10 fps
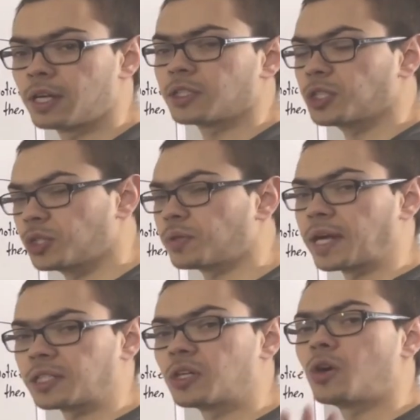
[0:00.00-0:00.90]
To do
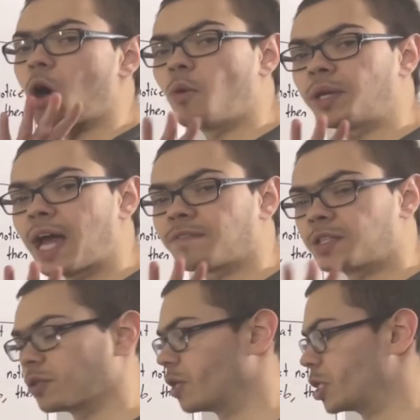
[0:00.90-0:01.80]
that, all we have to
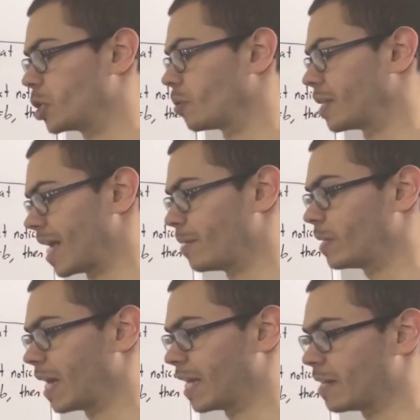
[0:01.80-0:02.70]
do is show that AB
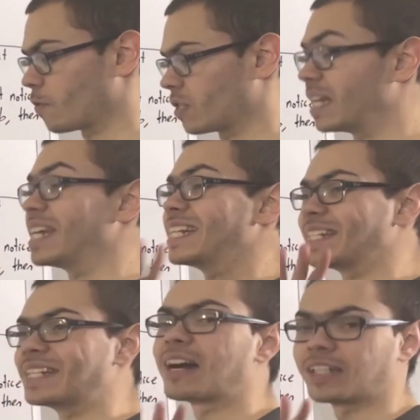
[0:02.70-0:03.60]
A inverse is
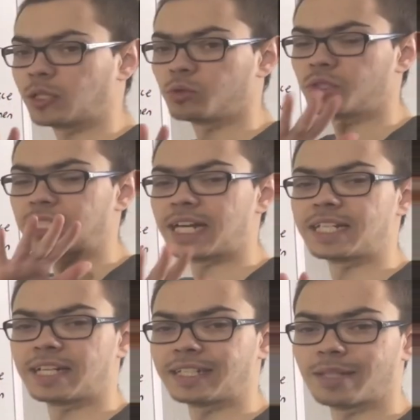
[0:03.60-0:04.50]
not equal to the
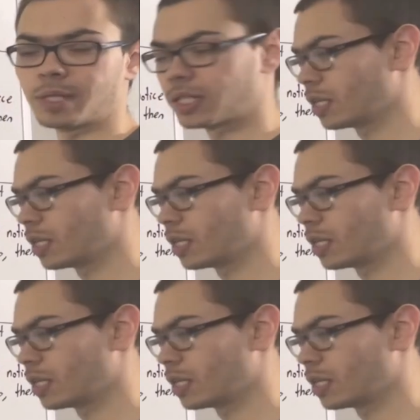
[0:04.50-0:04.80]
identity element.